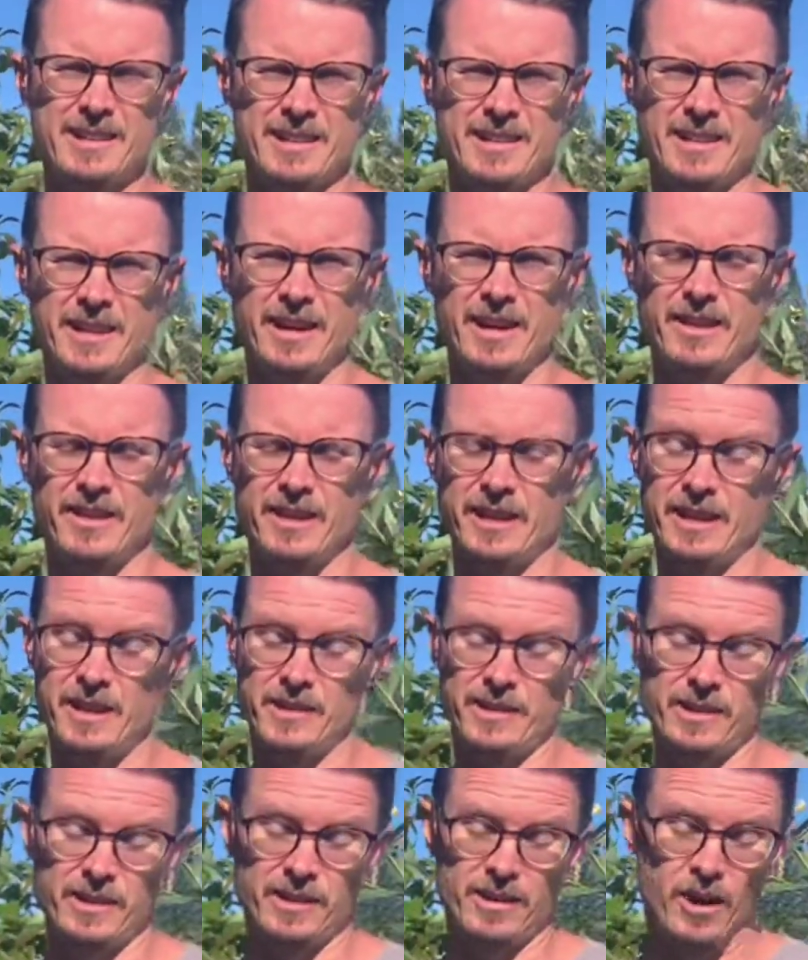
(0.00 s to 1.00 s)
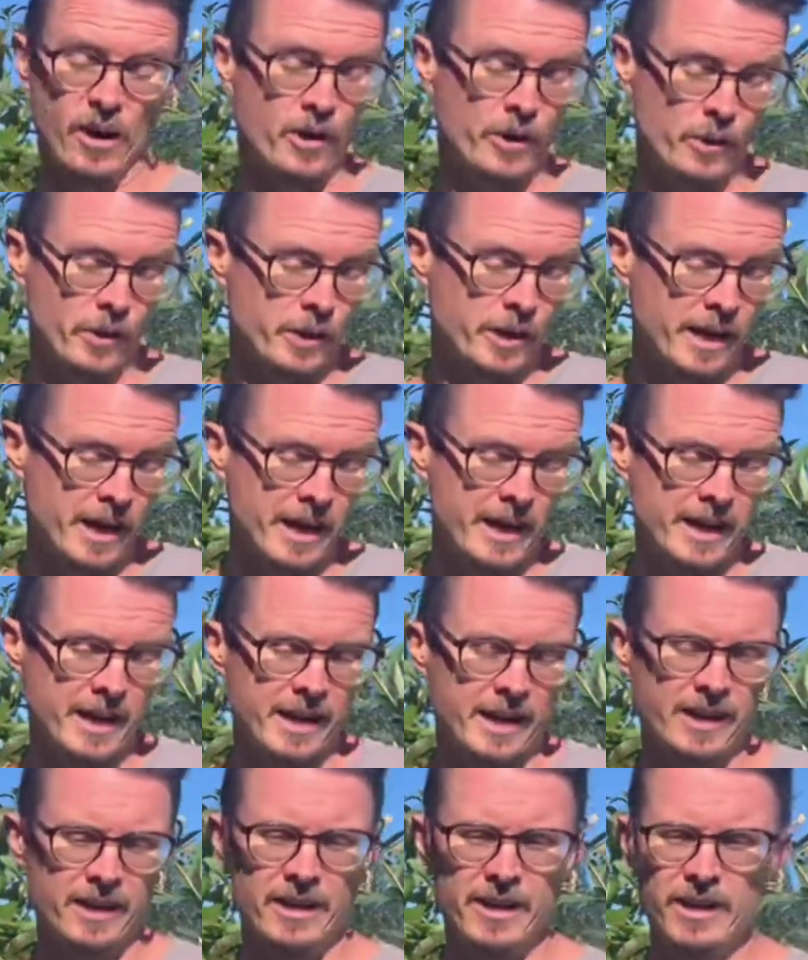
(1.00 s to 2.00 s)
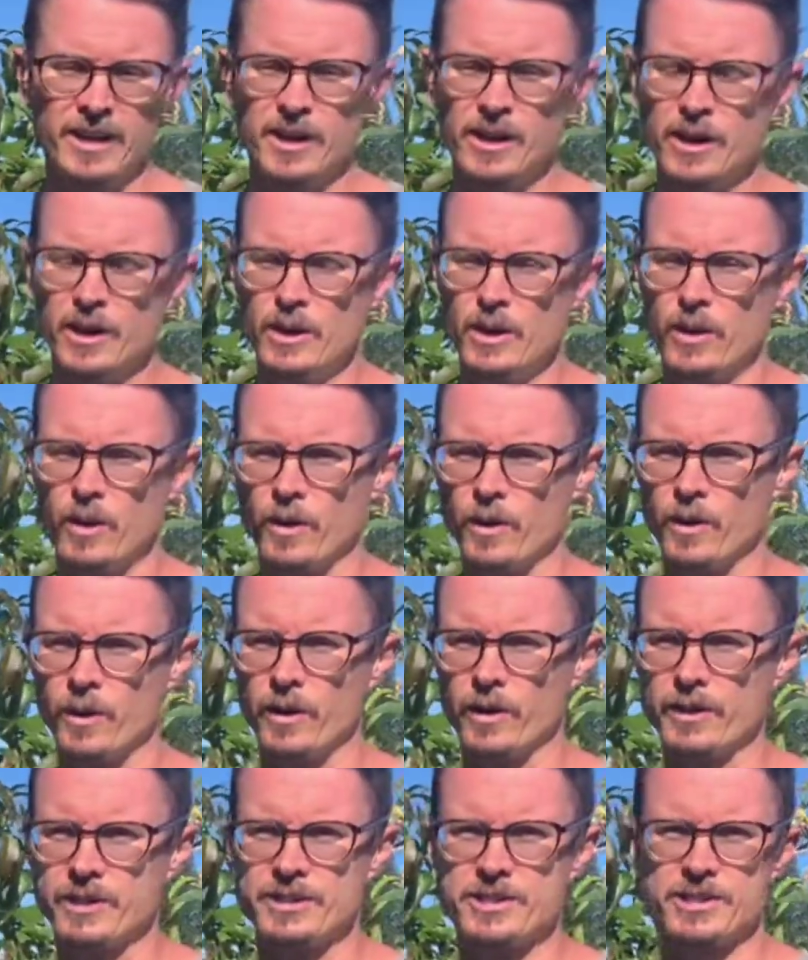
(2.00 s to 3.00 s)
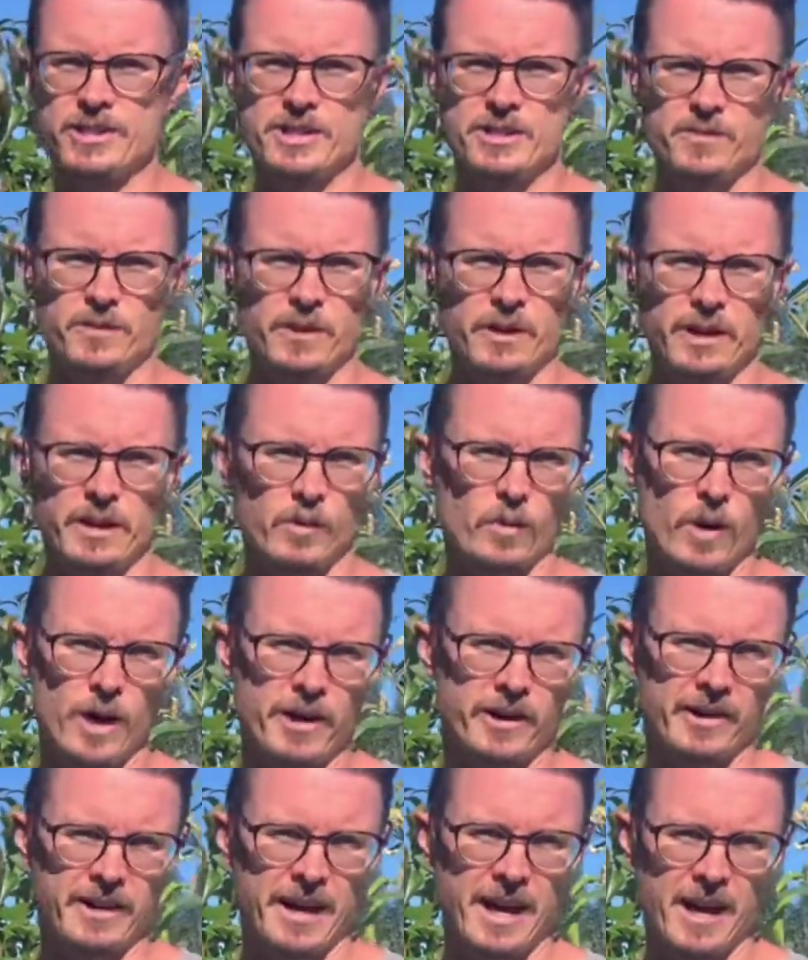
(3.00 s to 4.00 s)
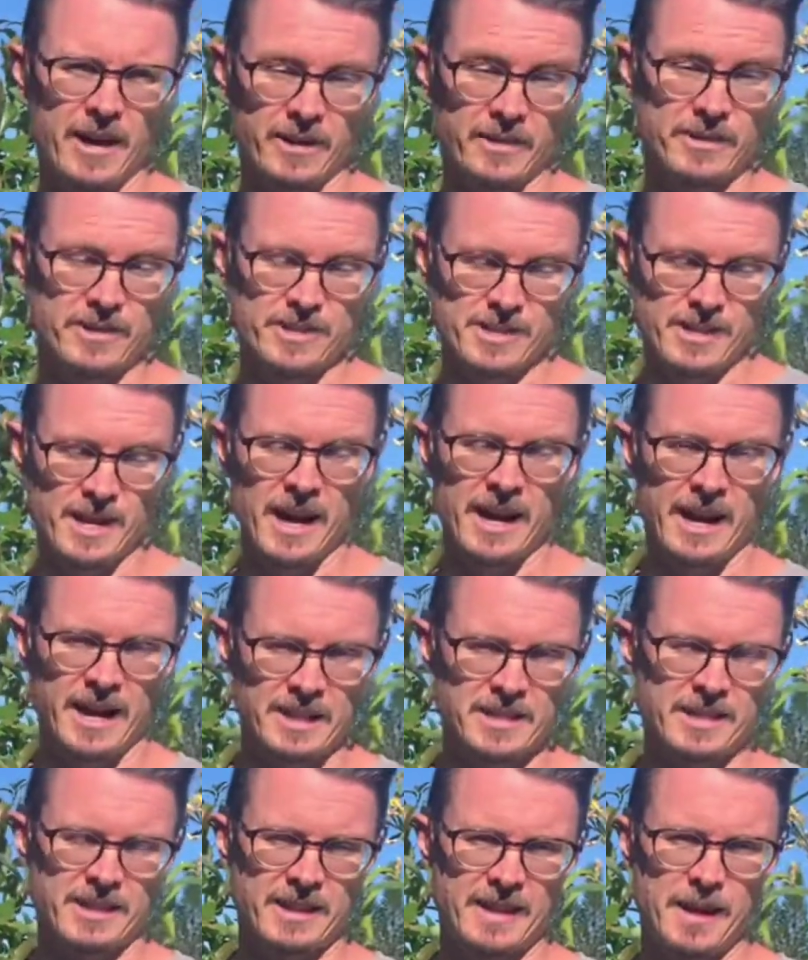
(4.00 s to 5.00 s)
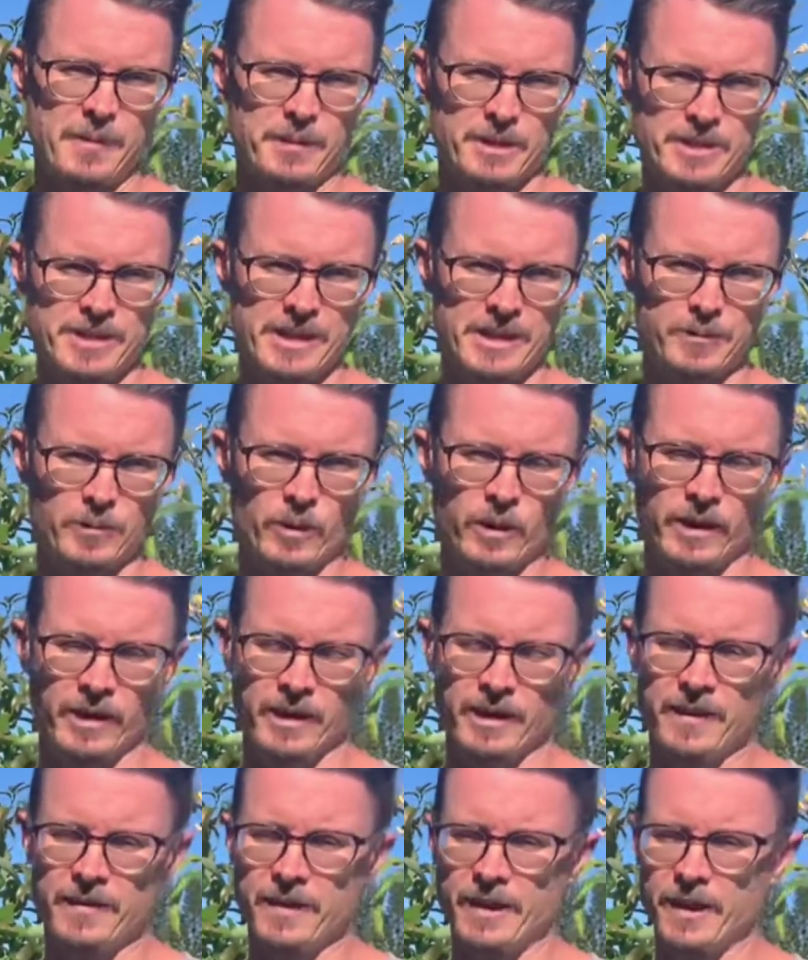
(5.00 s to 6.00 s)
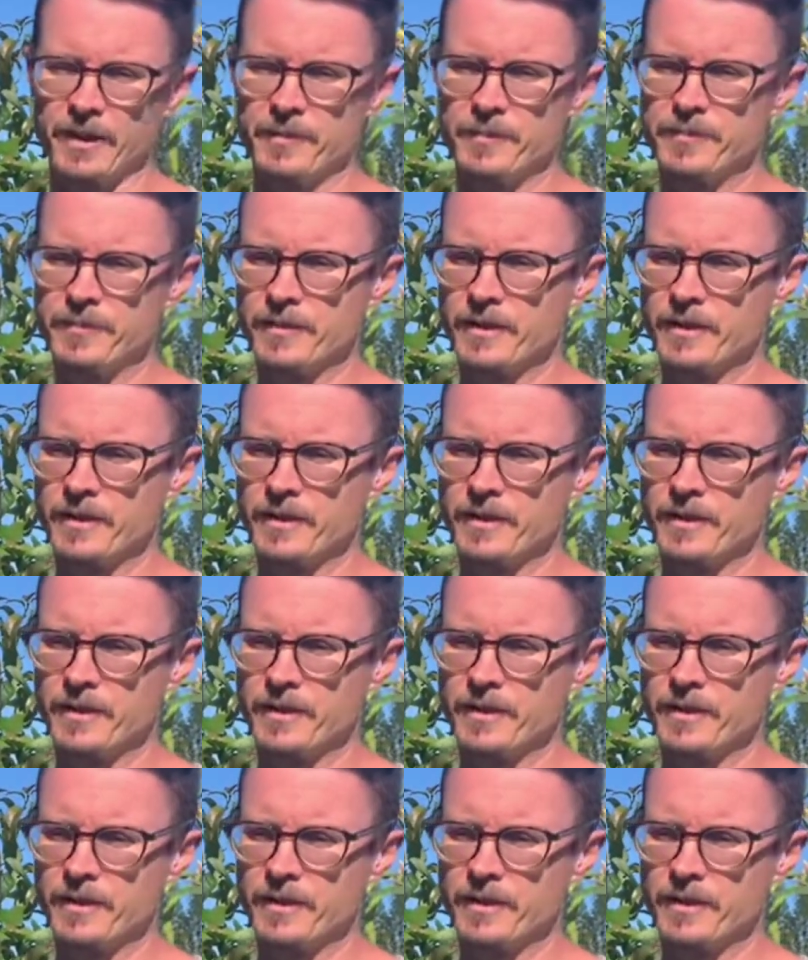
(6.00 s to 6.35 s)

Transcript: in there that either aren't organic or it's just really watered down and there's not actually that much neem oil in there.